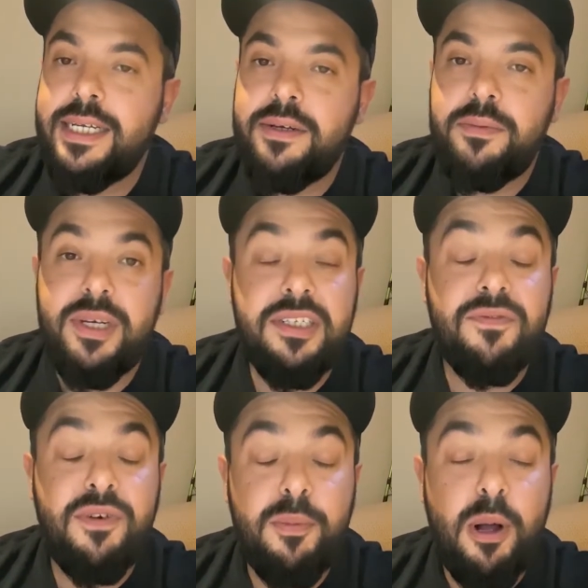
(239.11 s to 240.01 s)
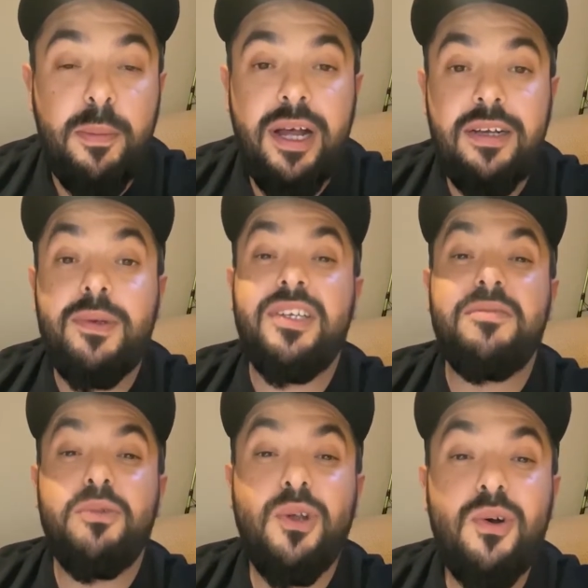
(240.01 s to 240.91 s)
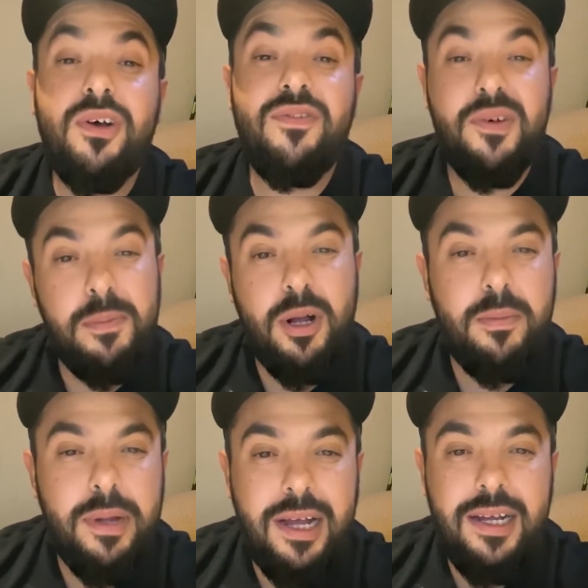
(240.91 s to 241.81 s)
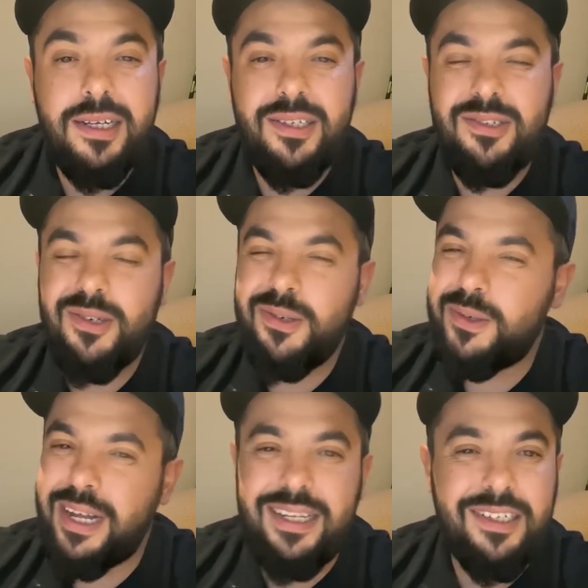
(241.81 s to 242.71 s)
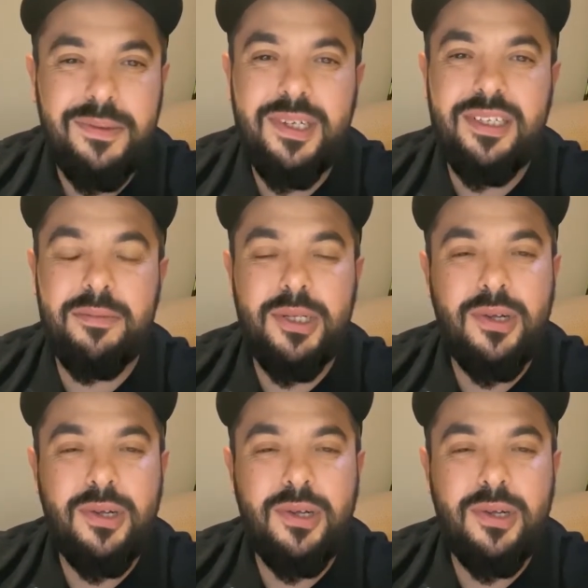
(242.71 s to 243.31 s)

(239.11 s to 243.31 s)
we got some football back. We got some local football back, so at least we got something to